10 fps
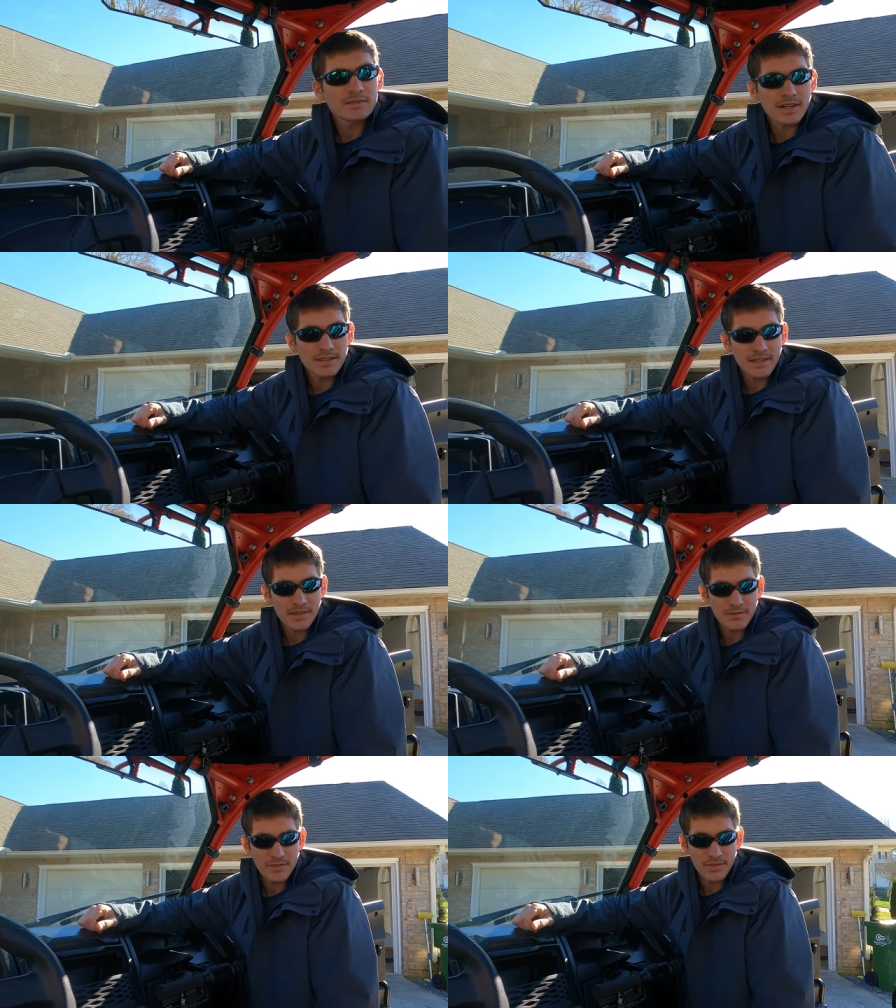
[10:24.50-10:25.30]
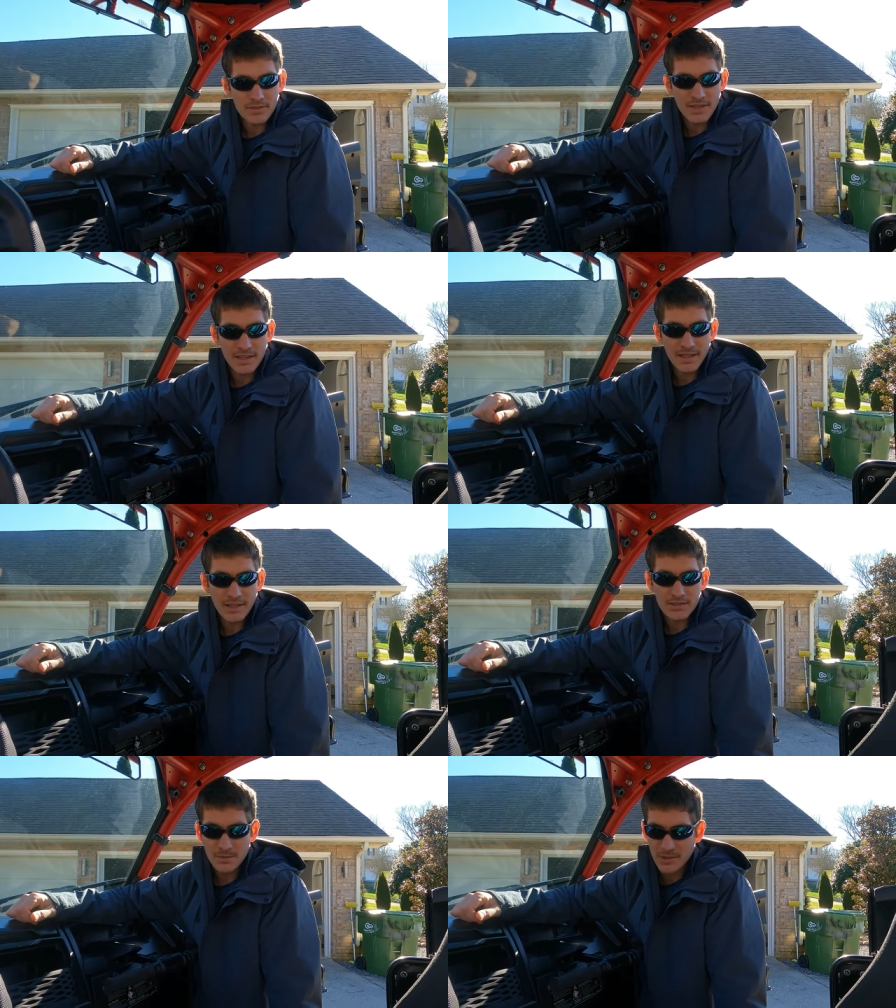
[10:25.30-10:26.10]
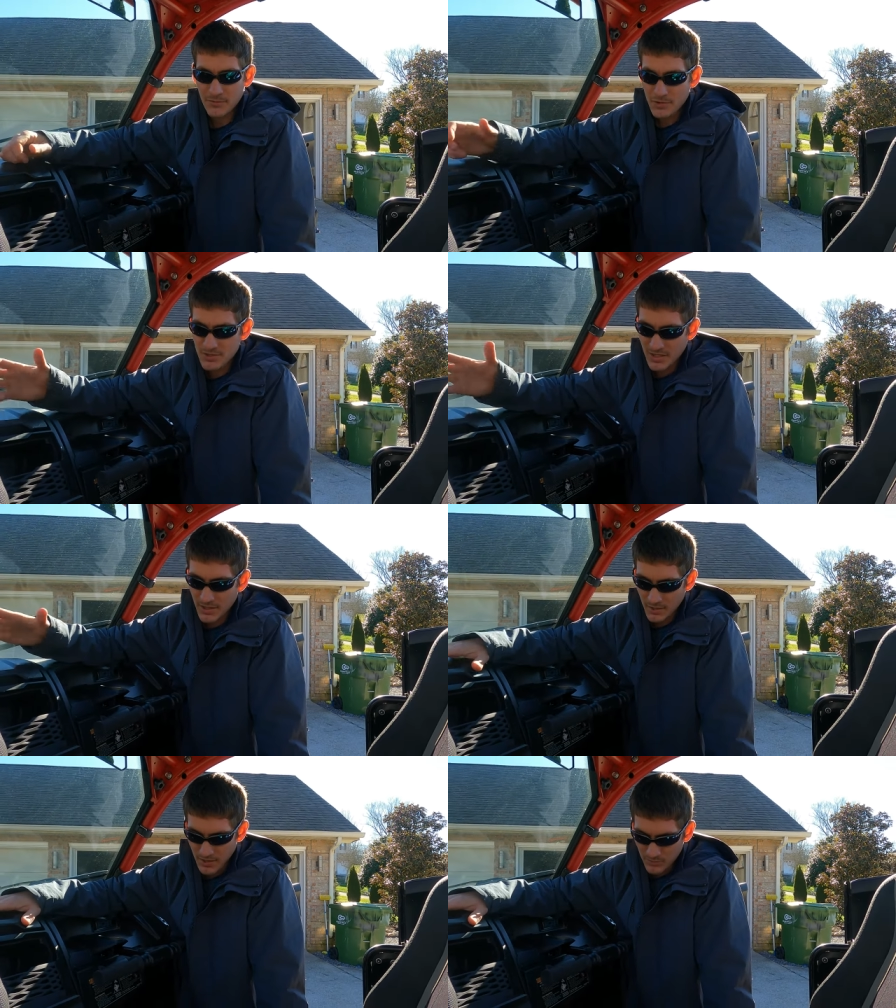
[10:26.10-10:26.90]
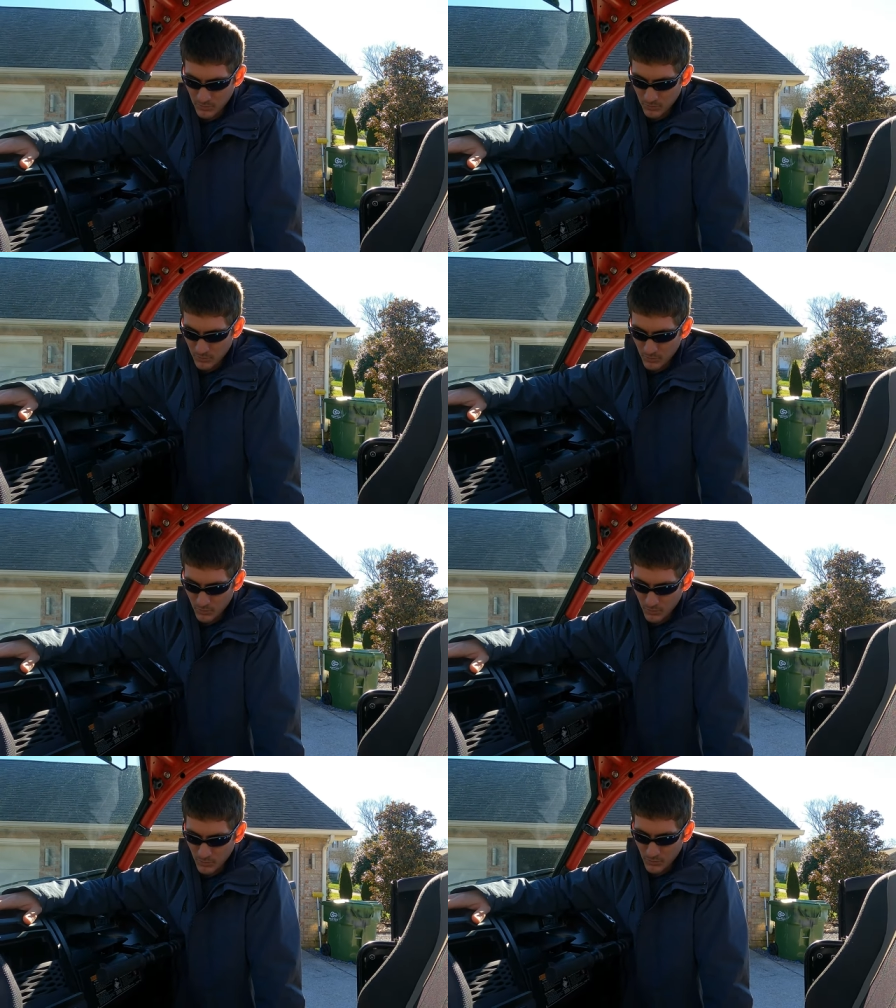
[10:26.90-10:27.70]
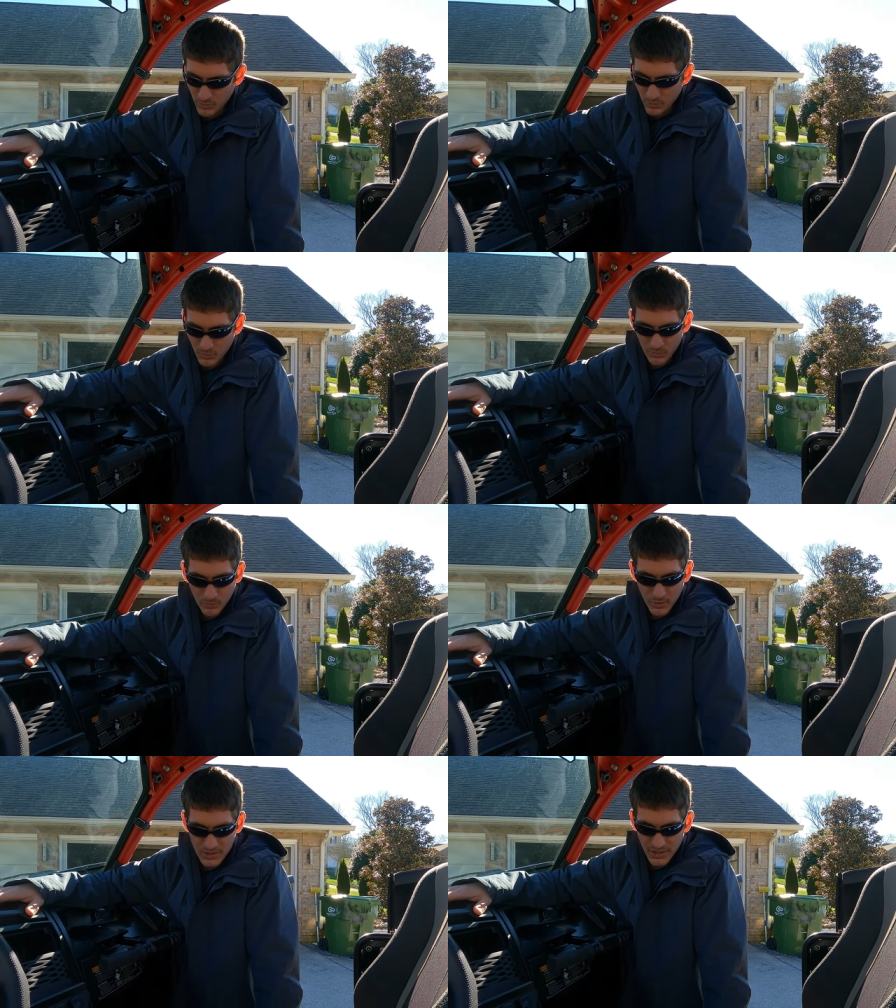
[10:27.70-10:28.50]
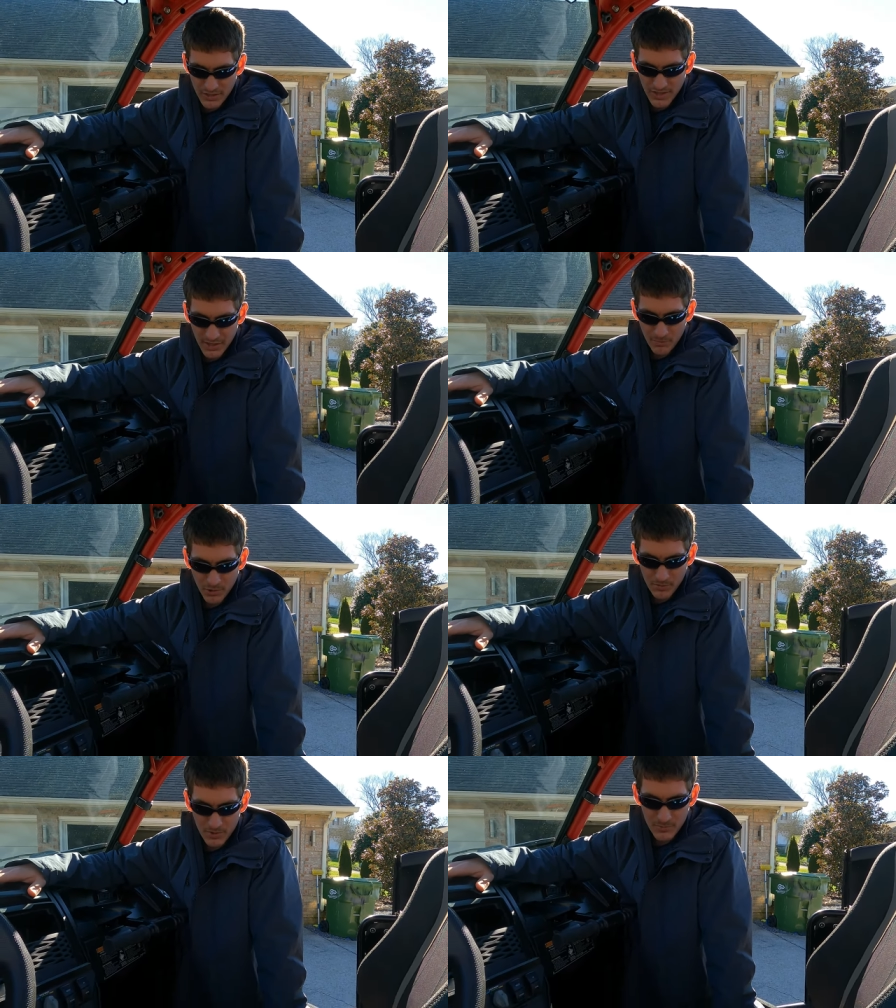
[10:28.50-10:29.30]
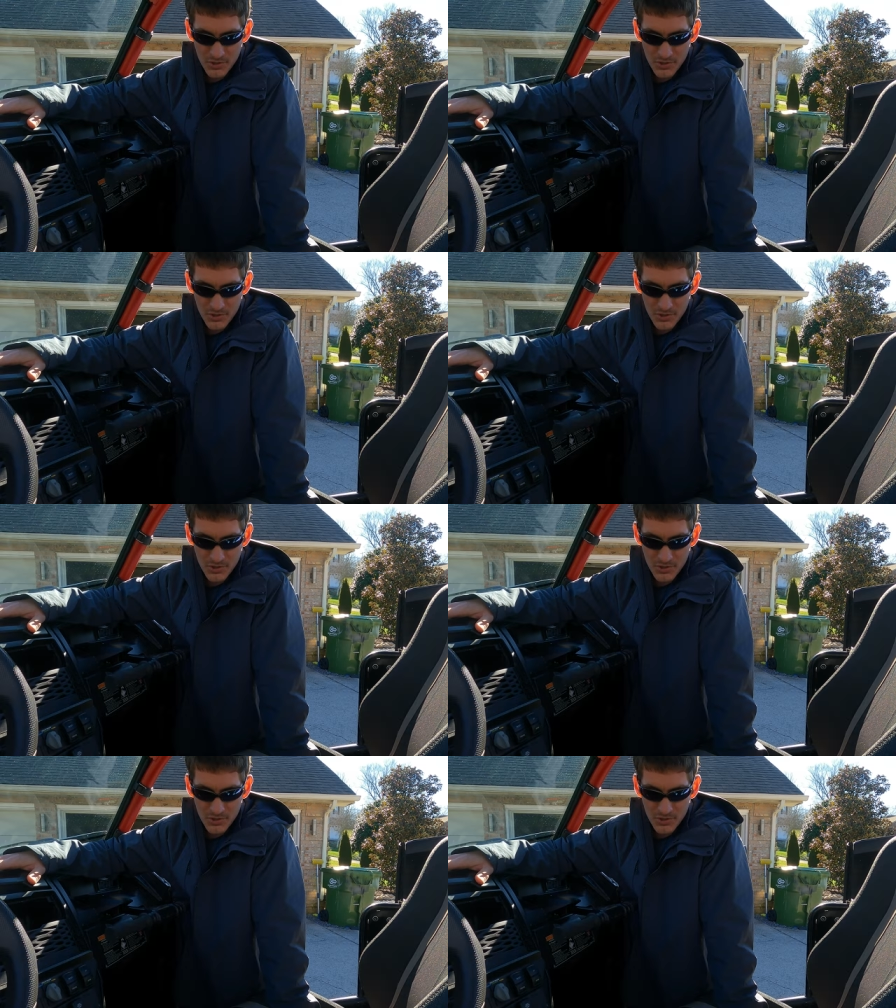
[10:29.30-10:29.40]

trying to think if there's anything else. I mean, unfortunately, I, I wish I could take apart the